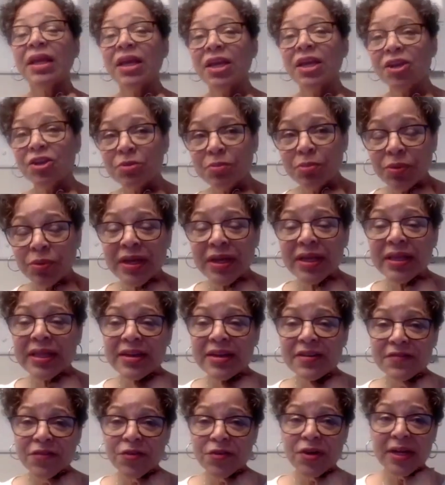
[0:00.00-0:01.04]
You breathe
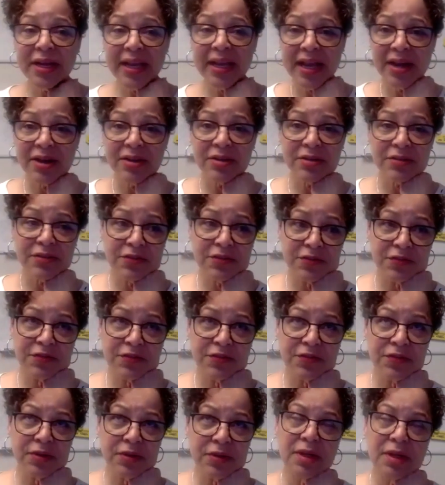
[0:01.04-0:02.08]
in for a count of,
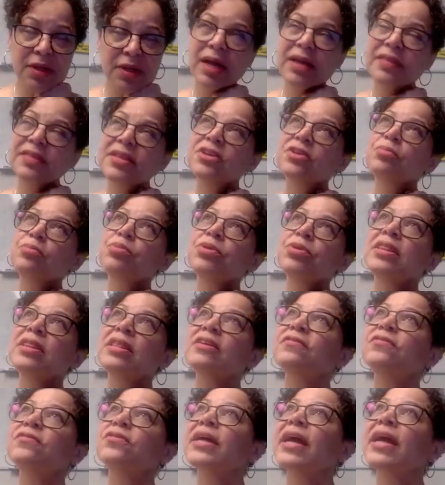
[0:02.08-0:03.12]
I think you breathe
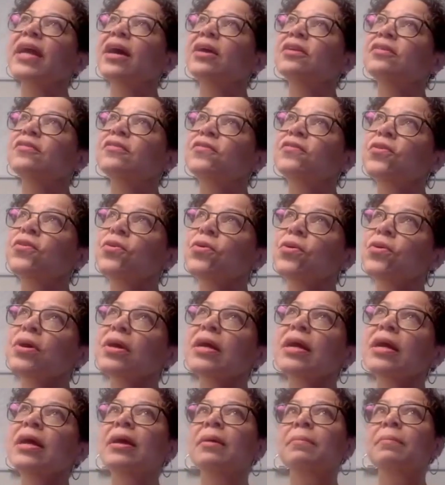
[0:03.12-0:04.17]
in for a count of
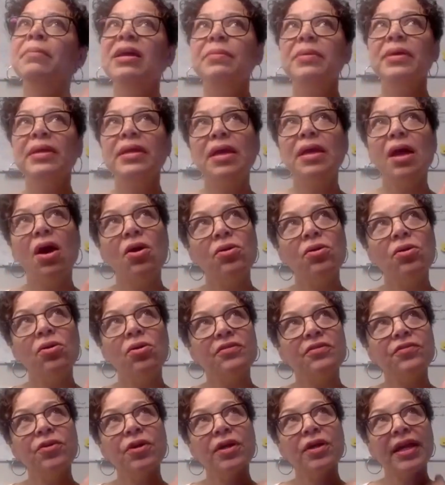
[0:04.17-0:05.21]
4, maybe hold
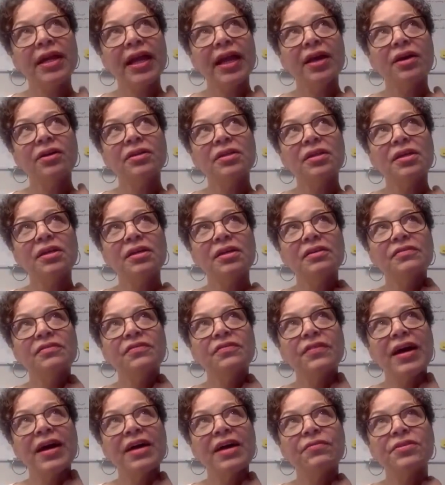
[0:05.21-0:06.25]
it for a count of
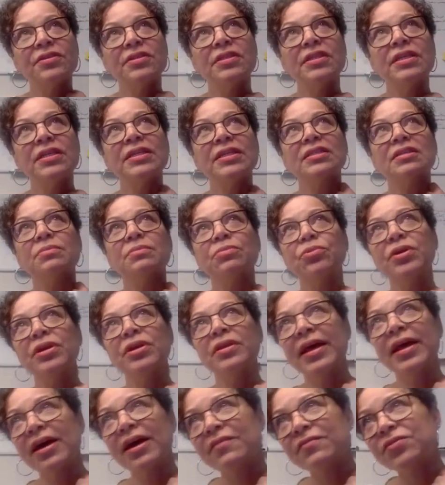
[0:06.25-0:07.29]
5 or 6, and
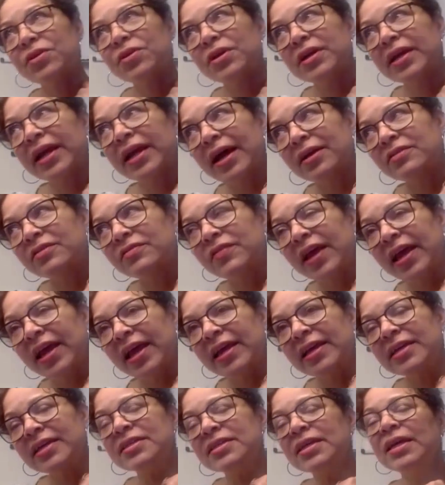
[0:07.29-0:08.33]
breathe out for a count of
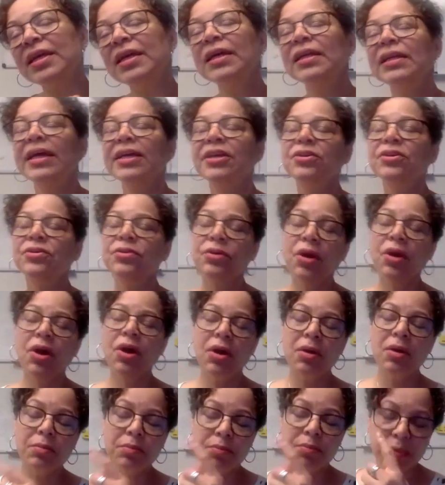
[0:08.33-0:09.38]
8. Like you
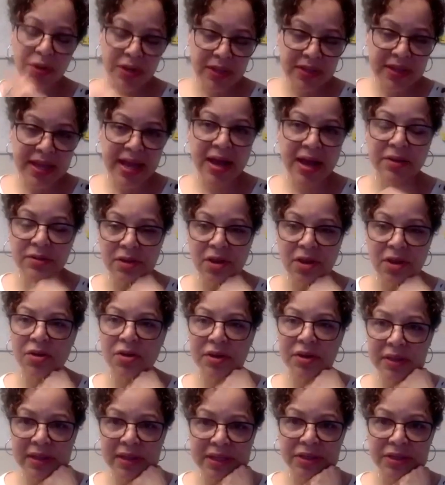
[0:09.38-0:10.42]
breathe out
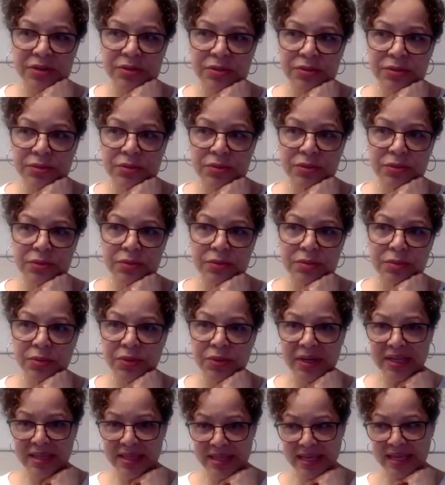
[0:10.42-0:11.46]
longer than you
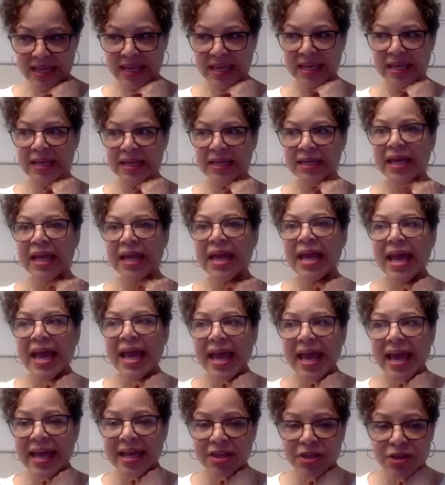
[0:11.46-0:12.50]
breathe in.
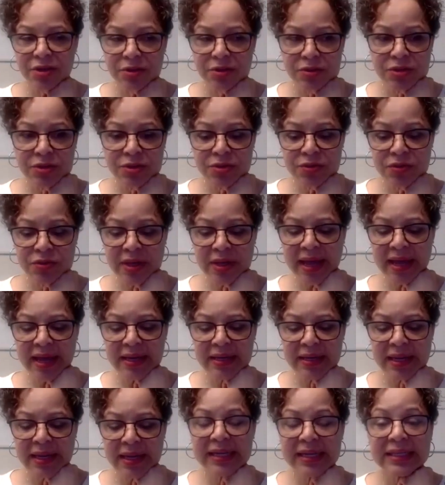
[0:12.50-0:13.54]
And you do
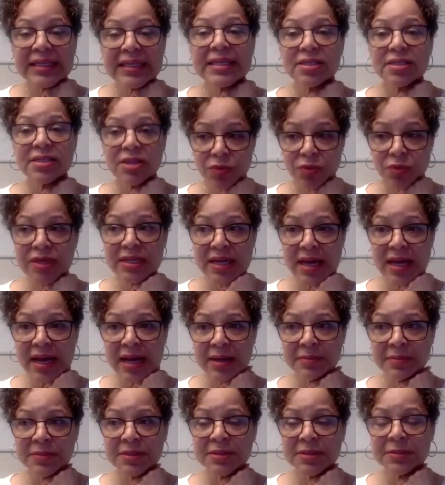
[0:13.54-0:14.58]
that at least 3
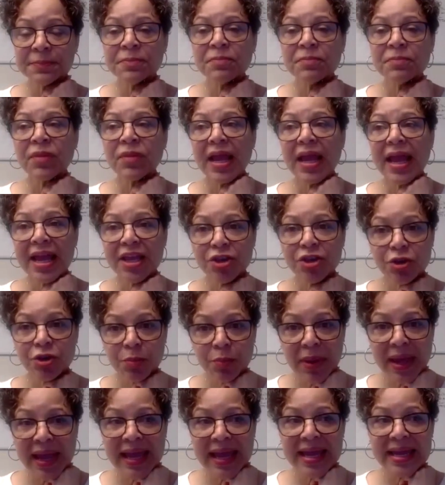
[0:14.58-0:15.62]
times. And you're
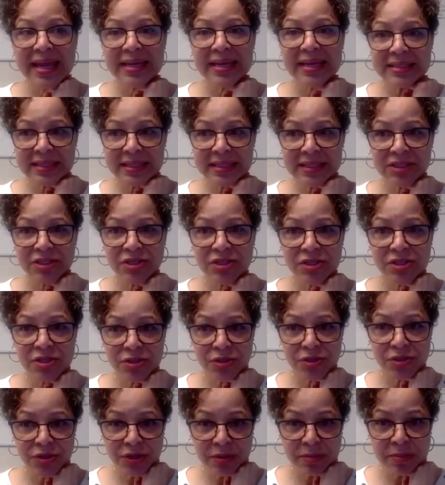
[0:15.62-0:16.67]
paying attention
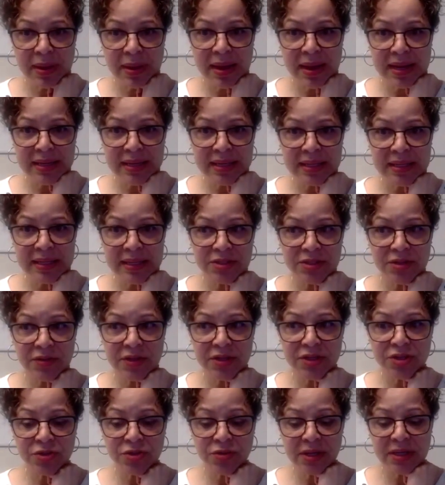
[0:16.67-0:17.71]
to your body so
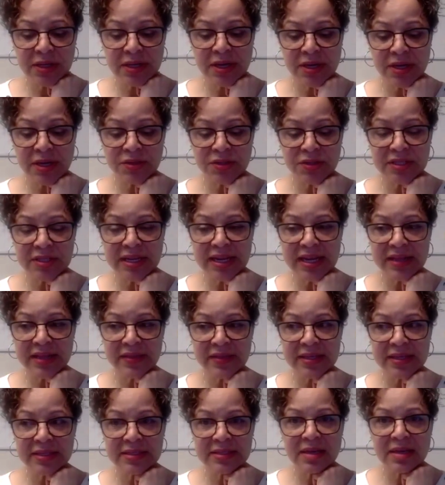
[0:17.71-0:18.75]
that you can understand
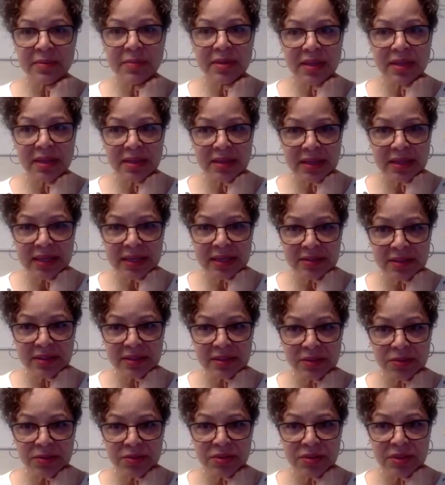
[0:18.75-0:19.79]
that some of the things are
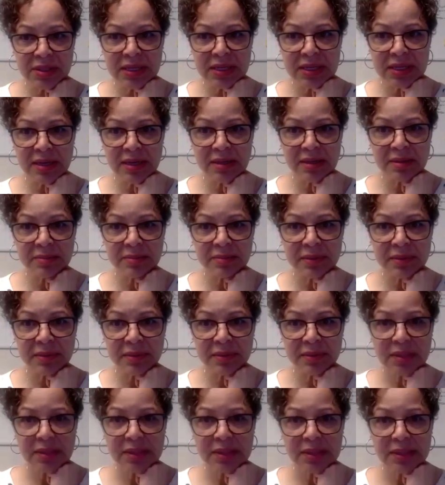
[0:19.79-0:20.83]
loosening up.
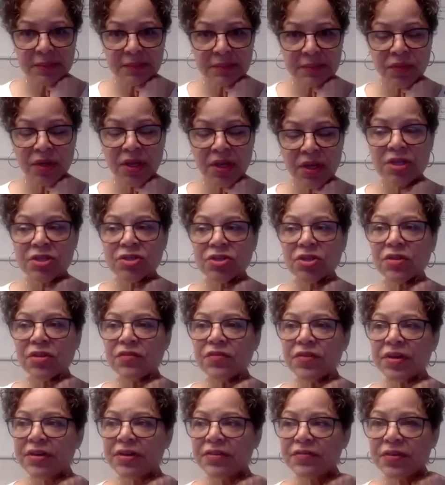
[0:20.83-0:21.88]
So the
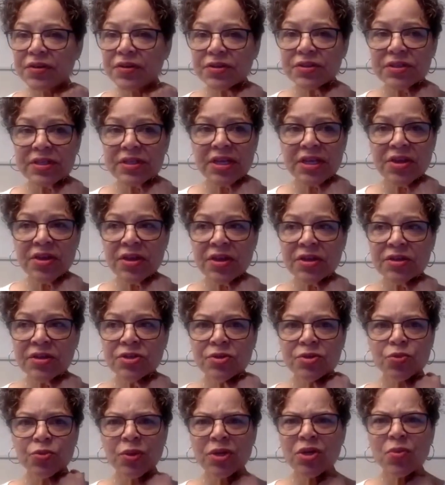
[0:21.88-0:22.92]
very first thing you can
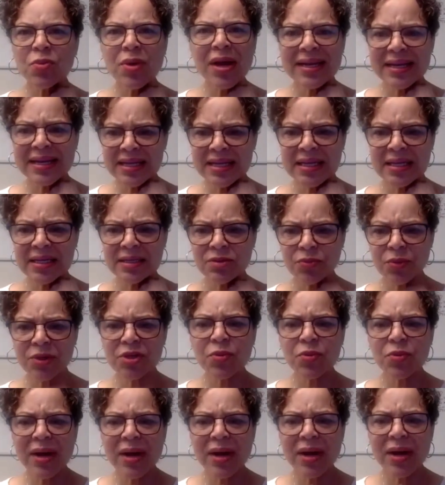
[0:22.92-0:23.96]
do is, what do I need? What
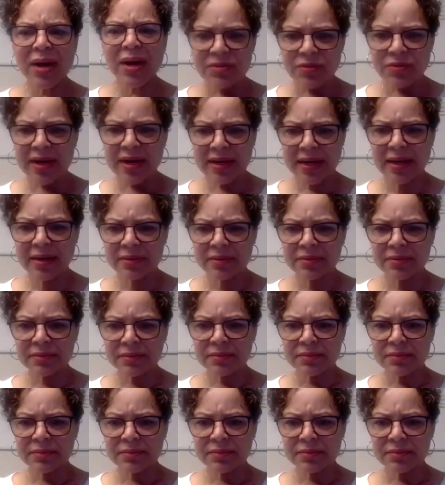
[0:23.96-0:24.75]
do I need right now?